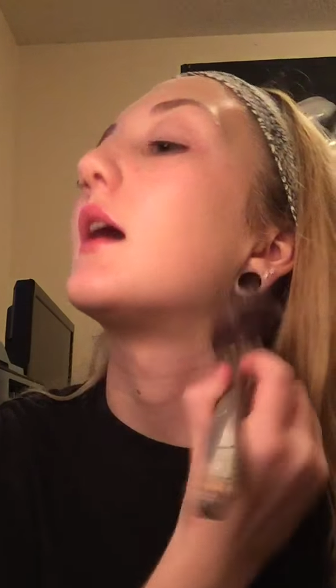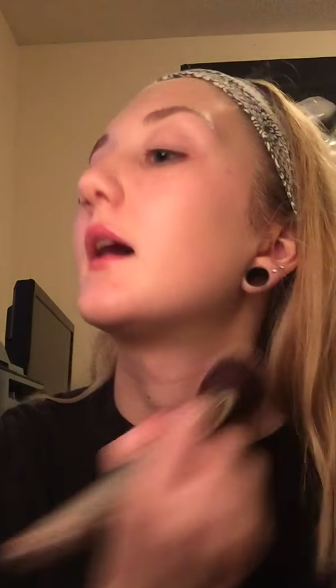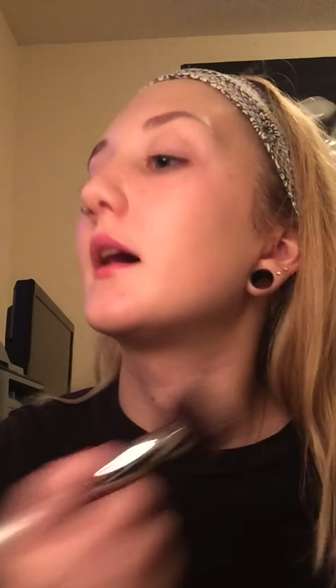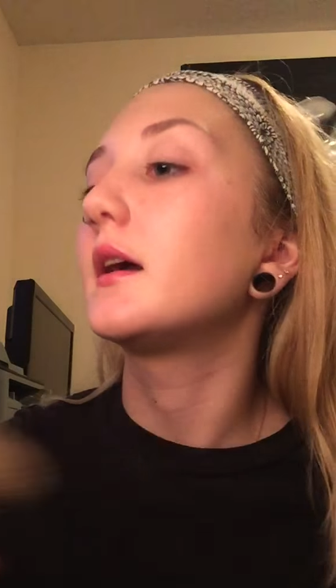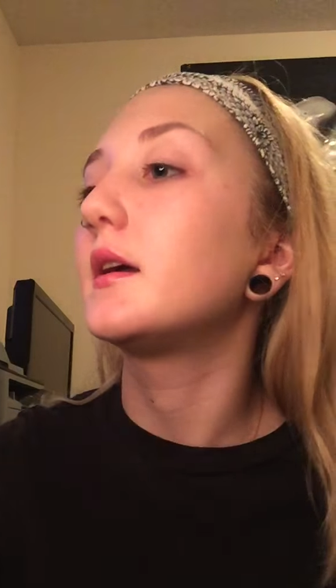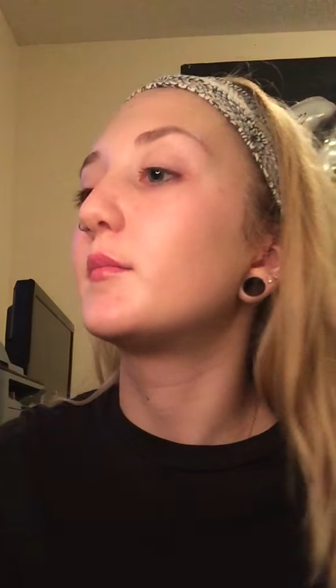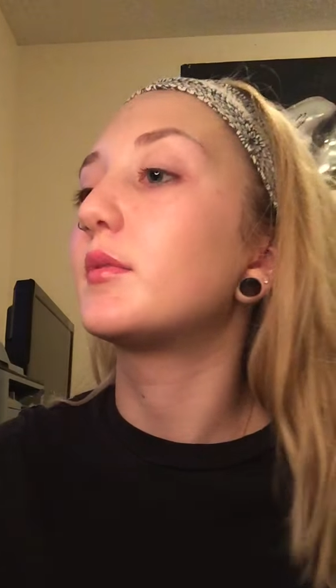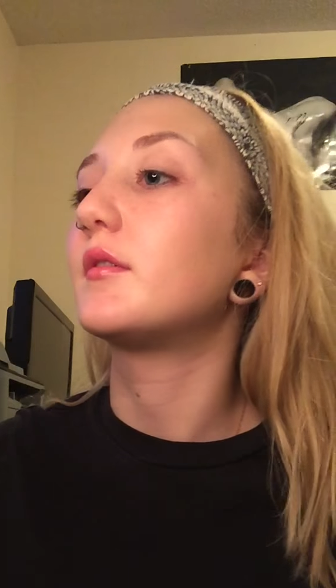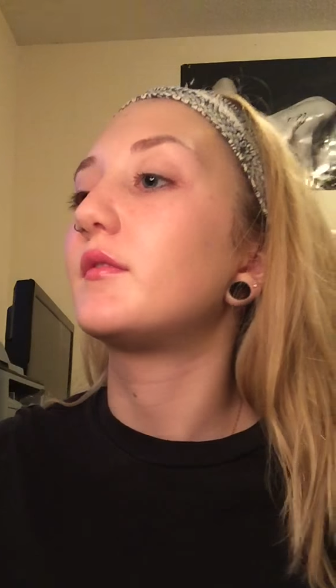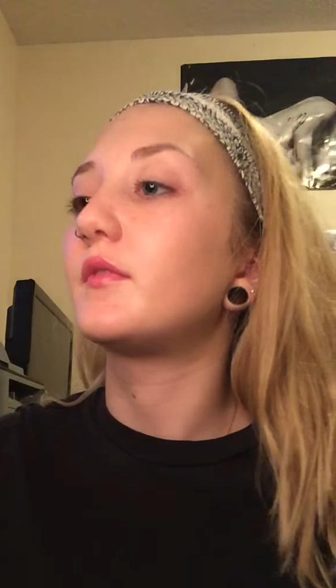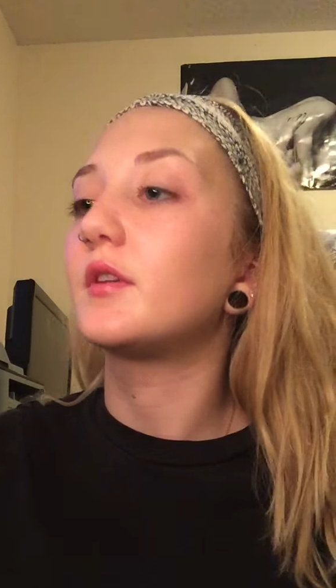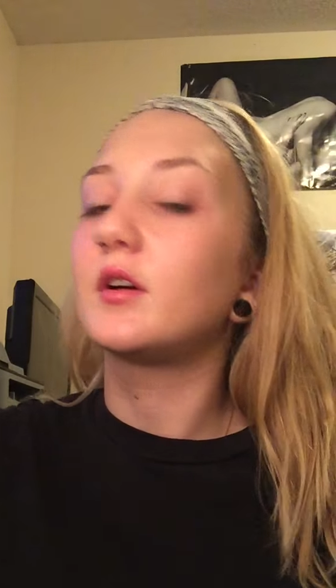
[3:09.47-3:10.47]
I
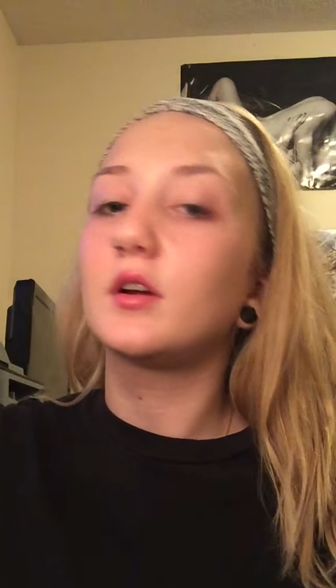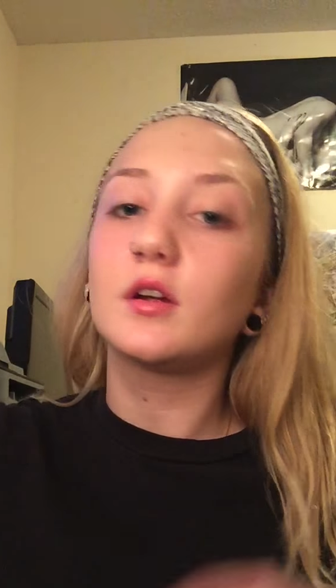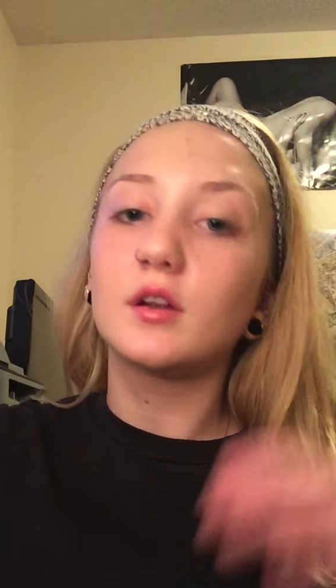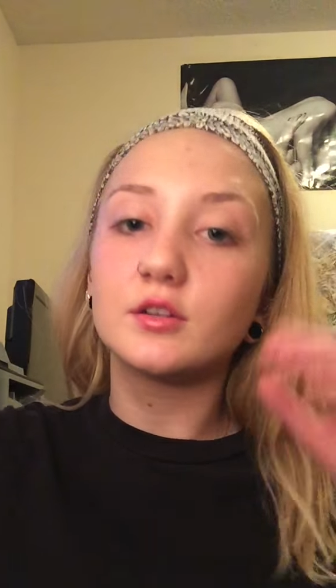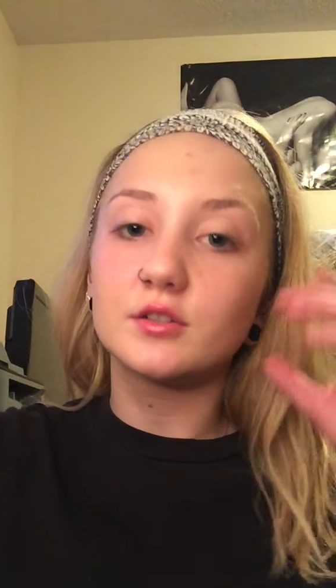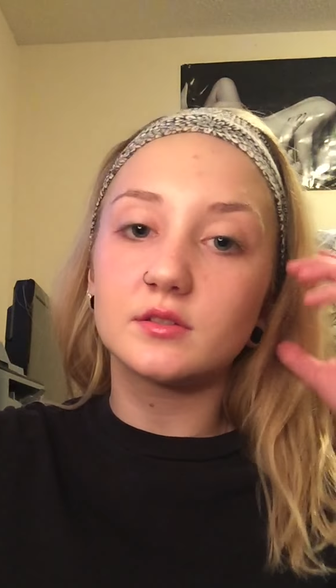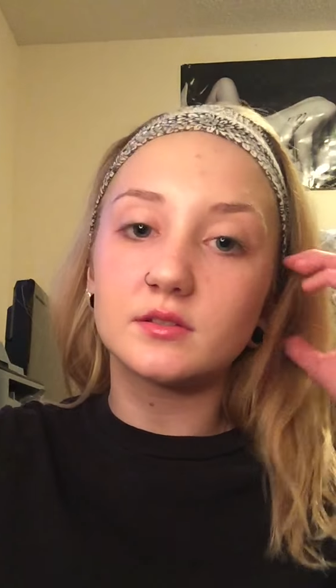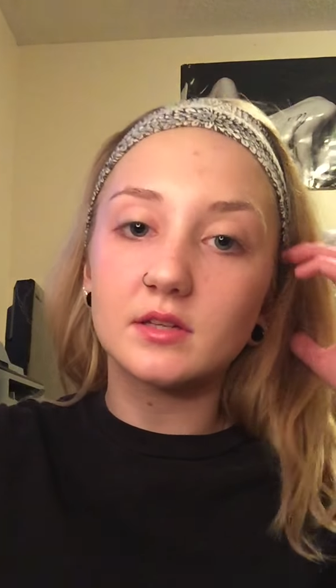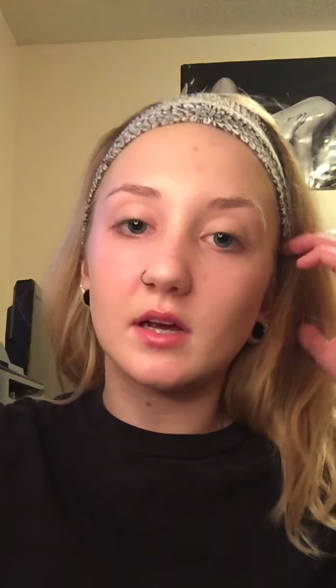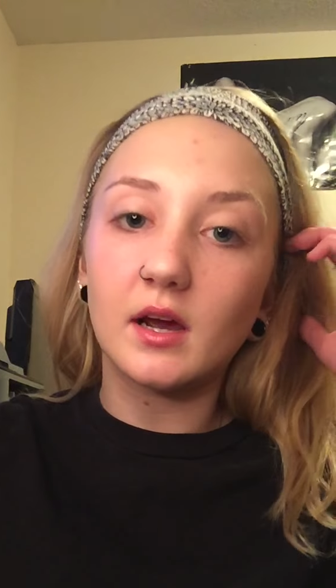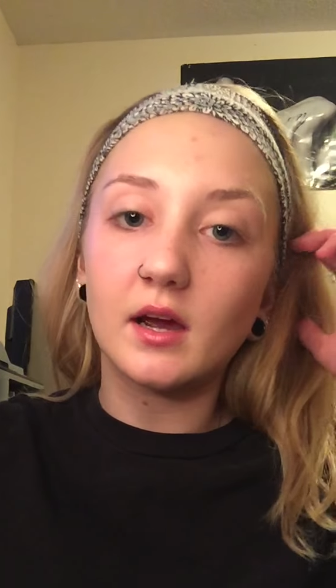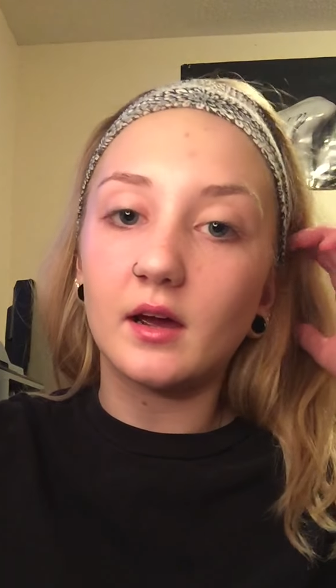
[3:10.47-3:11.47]
prefer just
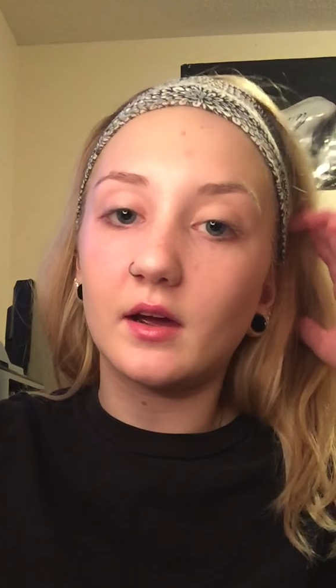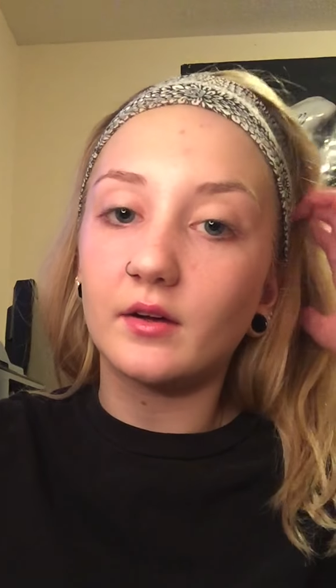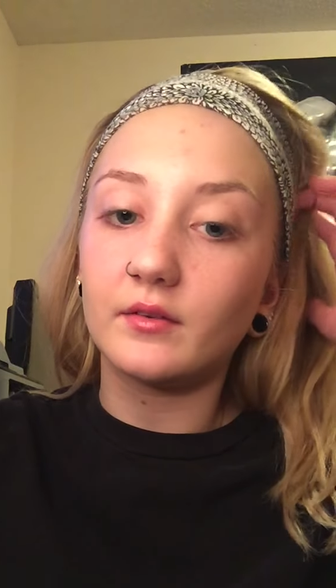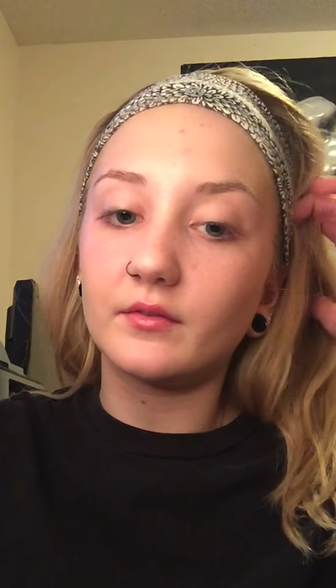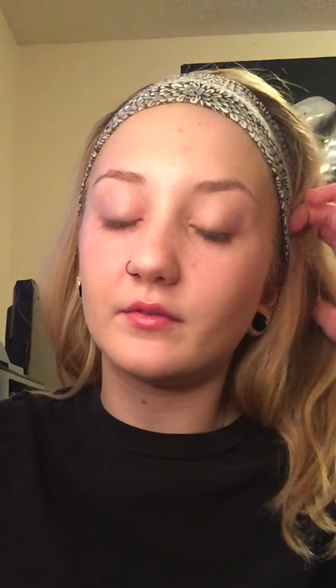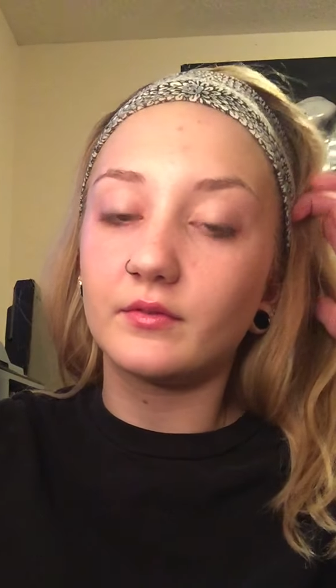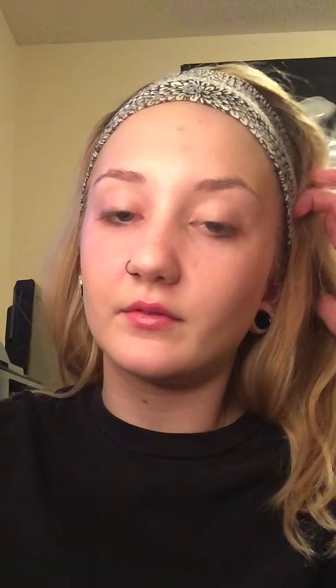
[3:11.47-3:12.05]
to have